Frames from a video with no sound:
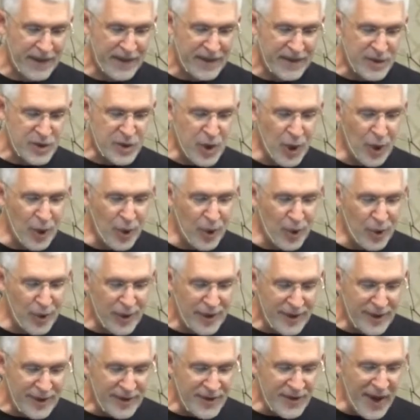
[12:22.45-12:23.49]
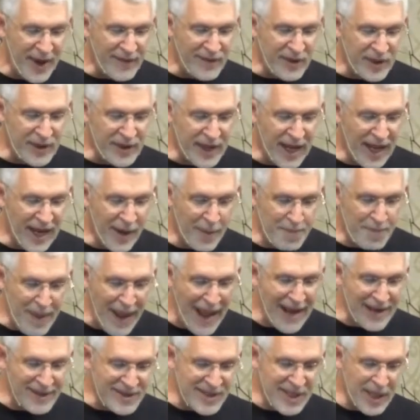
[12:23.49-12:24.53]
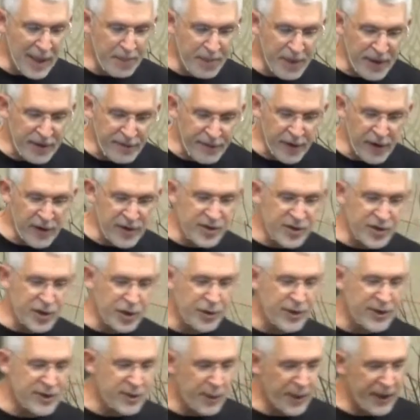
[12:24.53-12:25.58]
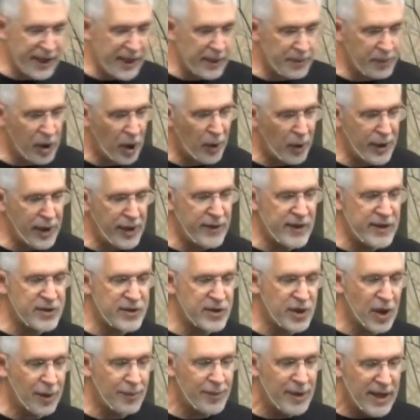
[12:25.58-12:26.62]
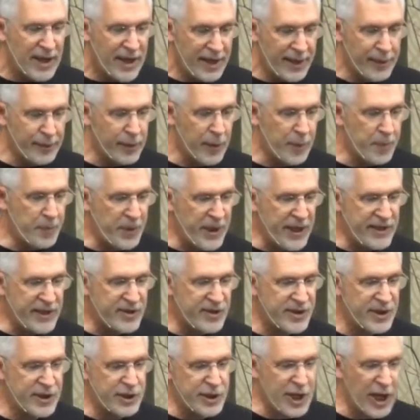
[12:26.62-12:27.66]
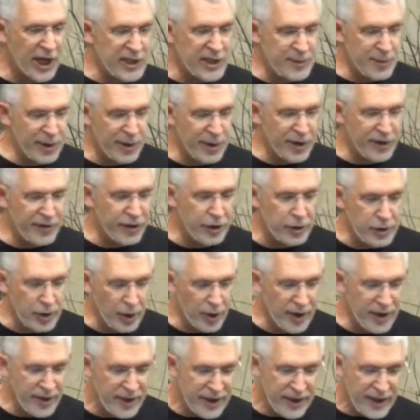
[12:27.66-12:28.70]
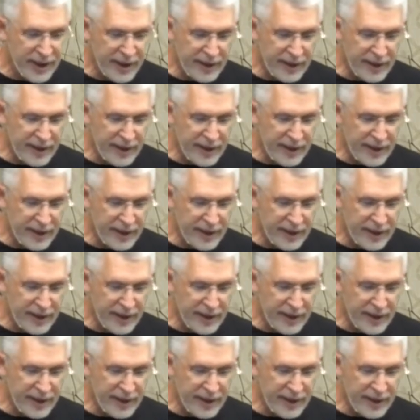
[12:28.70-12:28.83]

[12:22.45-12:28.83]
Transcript: So David kind of backs up in verse 2 as we keep going in this psalm. He repeats the judgment of the Lord.